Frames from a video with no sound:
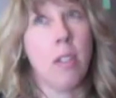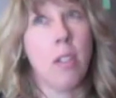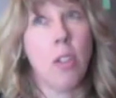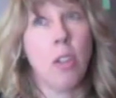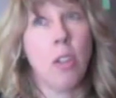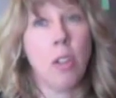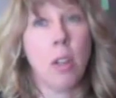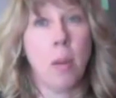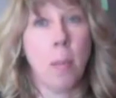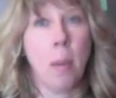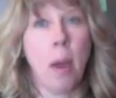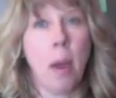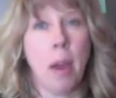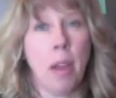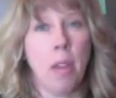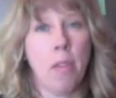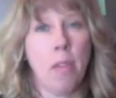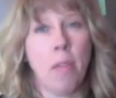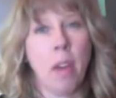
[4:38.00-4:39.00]
couldn't
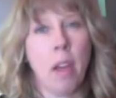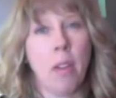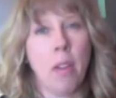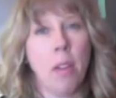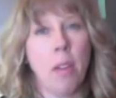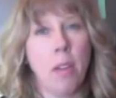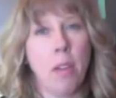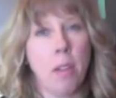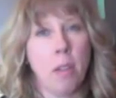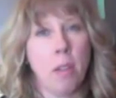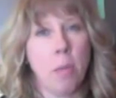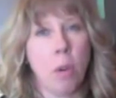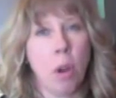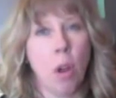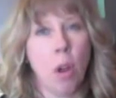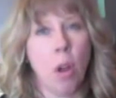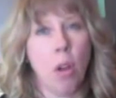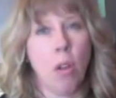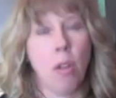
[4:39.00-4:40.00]
buy the fact that these were
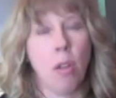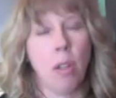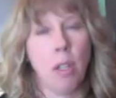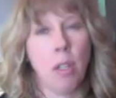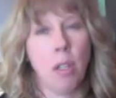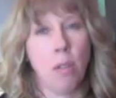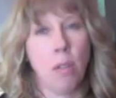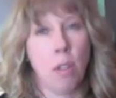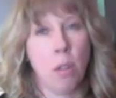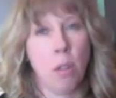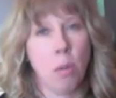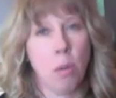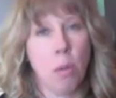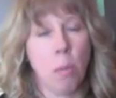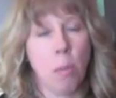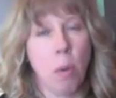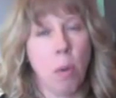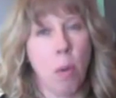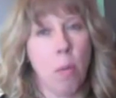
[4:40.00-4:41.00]
all
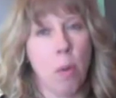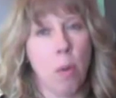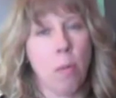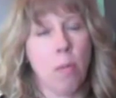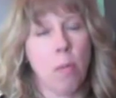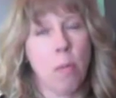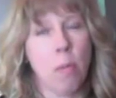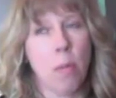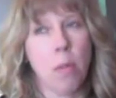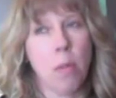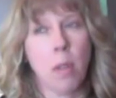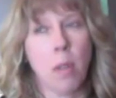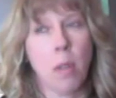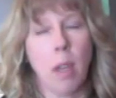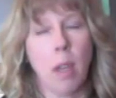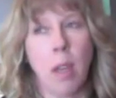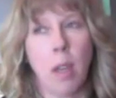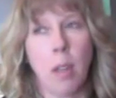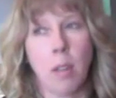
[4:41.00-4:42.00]
individual problems.
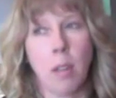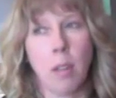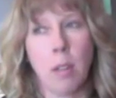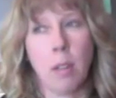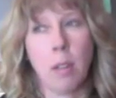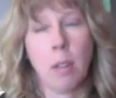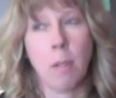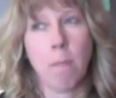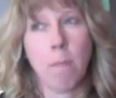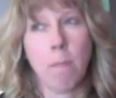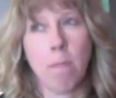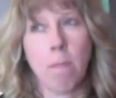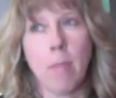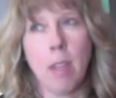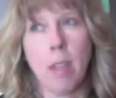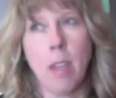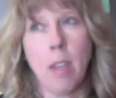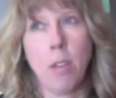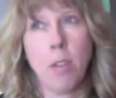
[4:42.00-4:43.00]
And
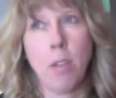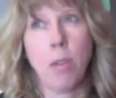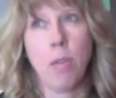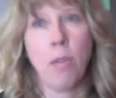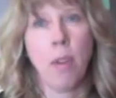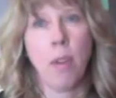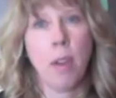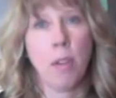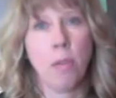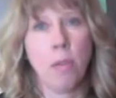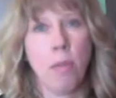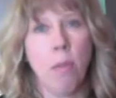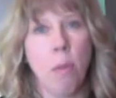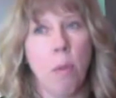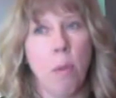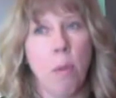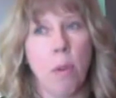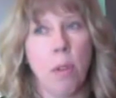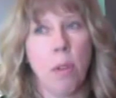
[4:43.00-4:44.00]
so fast
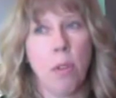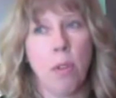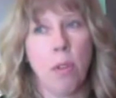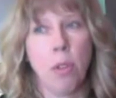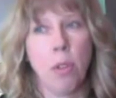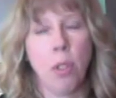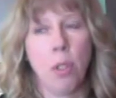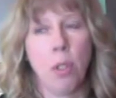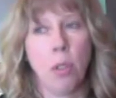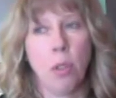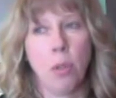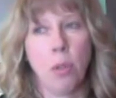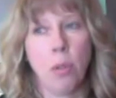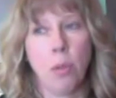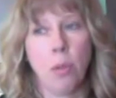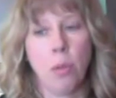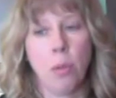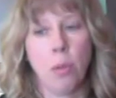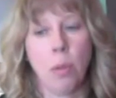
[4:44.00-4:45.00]
forward
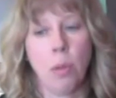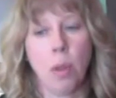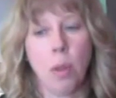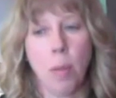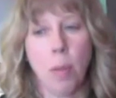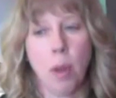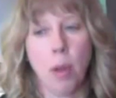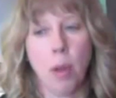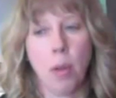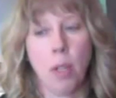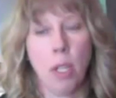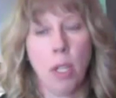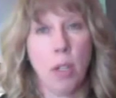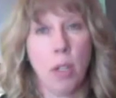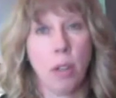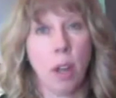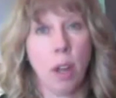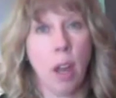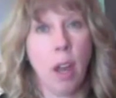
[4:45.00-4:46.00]
to about 1.5
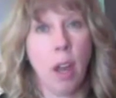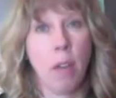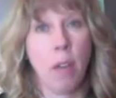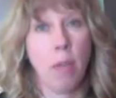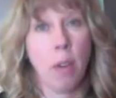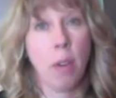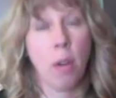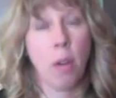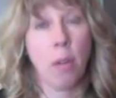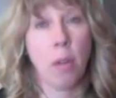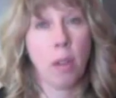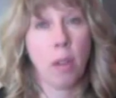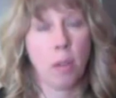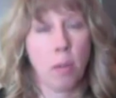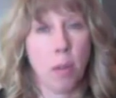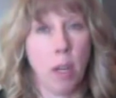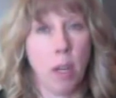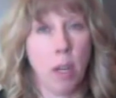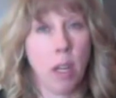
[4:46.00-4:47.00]
years ago, that's
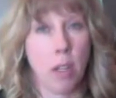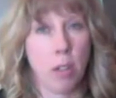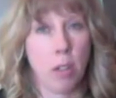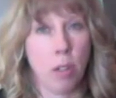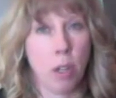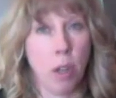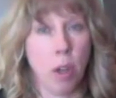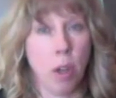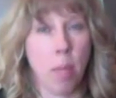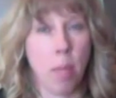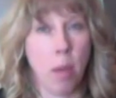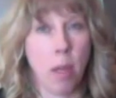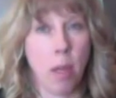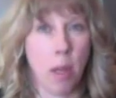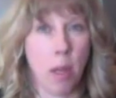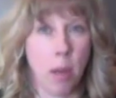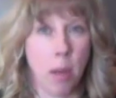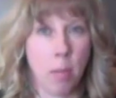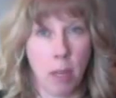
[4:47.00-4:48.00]
when I actually got my
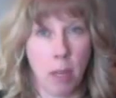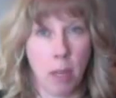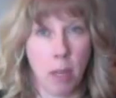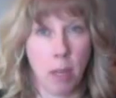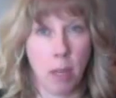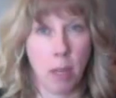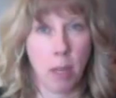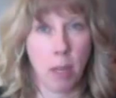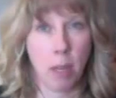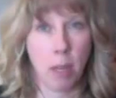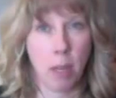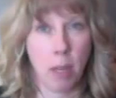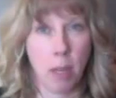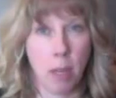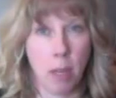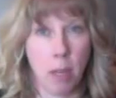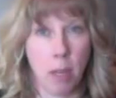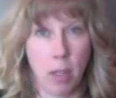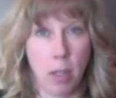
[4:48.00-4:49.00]
Lyme
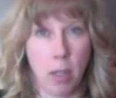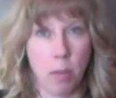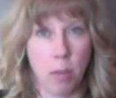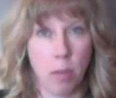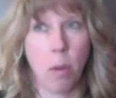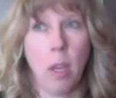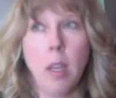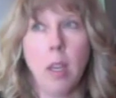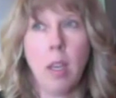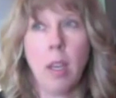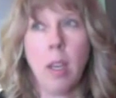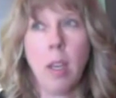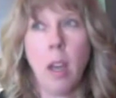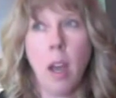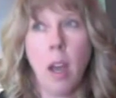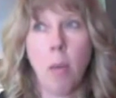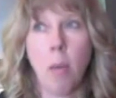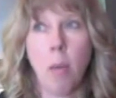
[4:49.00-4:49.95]
diagnosis. So